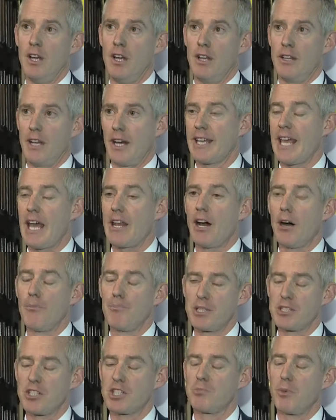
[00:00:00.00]
Now again, our
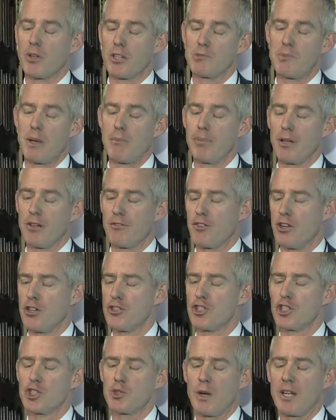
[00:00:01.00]
business model has been built for
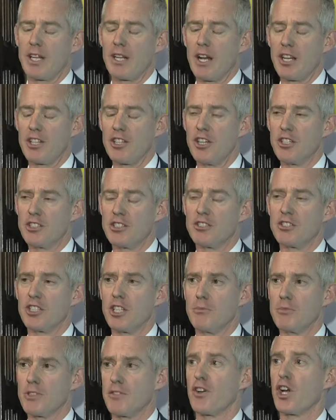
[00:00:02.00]
129 years in
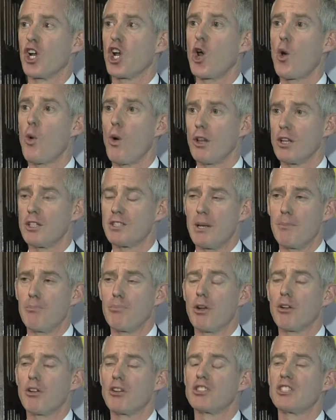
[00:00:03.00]
terms of quality,
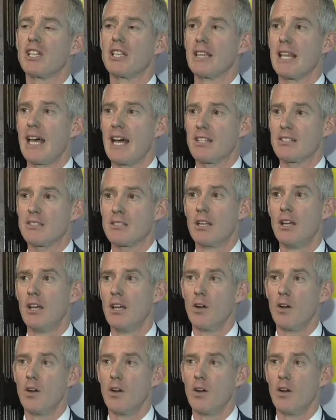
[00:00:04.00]
products that last.